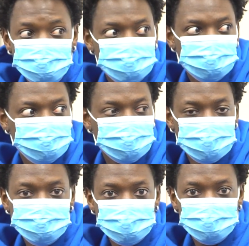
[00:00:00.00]
So some
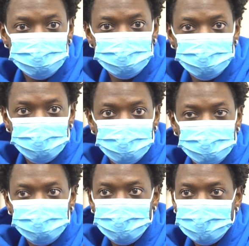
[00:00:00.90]
teams are, are, are,
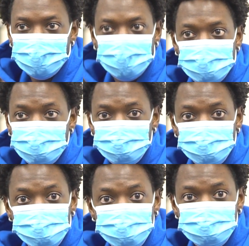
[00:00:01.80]
are, like going through
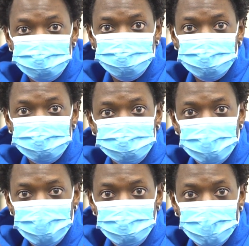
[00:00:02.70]
losing streaks and
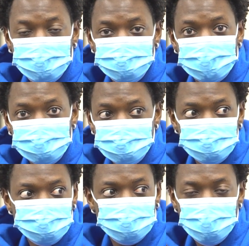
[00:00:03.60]
trying to make
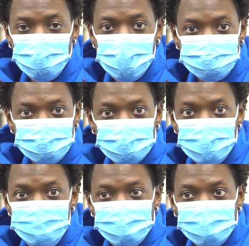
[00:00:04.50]
adjustments to their roster.